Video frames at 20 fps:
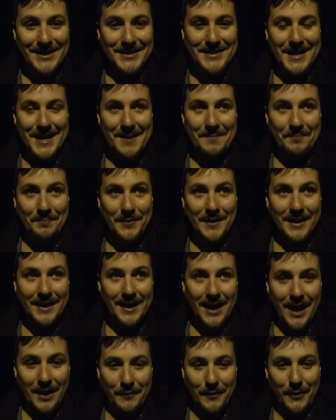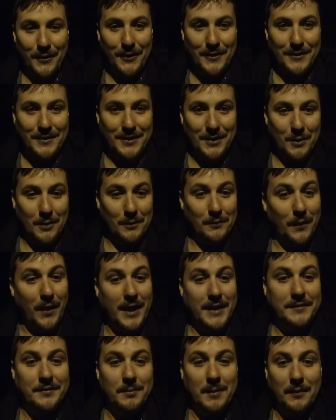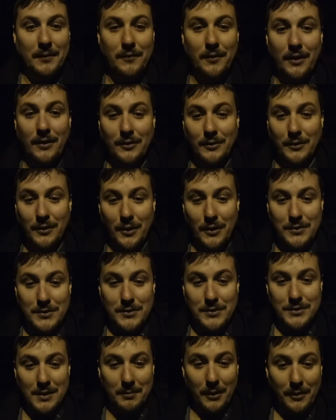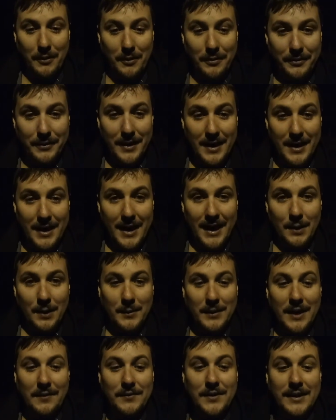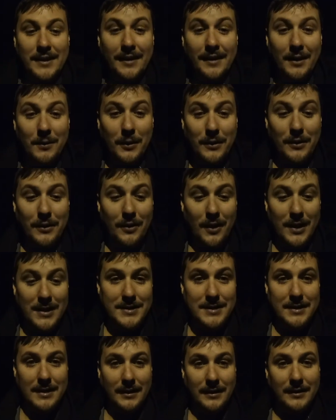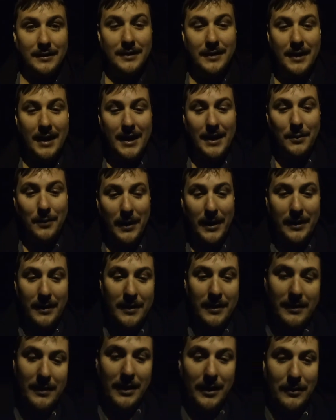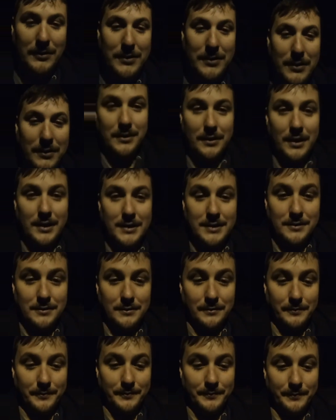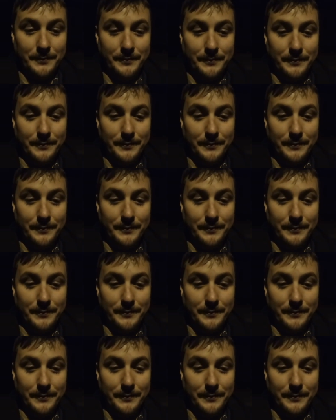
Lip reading: Because I've heard advice from like very good coaches on both, and I would love to hear like what you guys think. Anyway, I'll talk to you guys soon.